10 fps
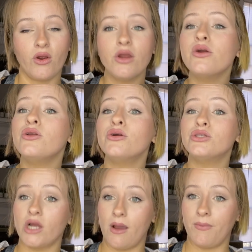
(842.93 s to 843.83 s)
area you're
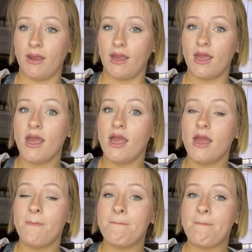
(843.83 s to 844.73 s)
shopping
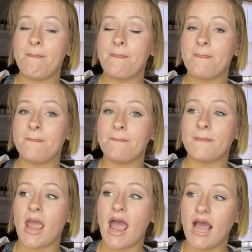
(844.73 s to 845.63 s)

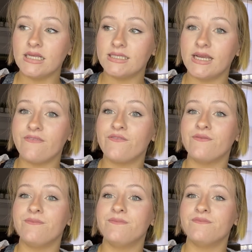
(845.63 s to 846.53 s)
has it
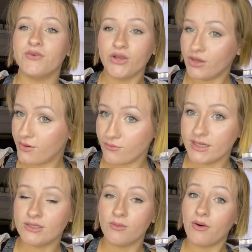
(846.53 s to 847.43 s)
for good and
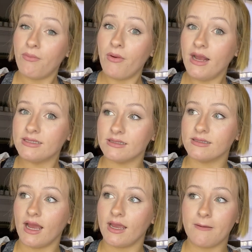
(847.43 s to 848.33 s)
reasonable
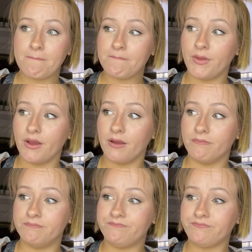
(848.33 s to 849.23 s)
prices. Like,
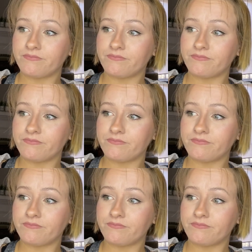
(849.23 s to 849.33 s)
you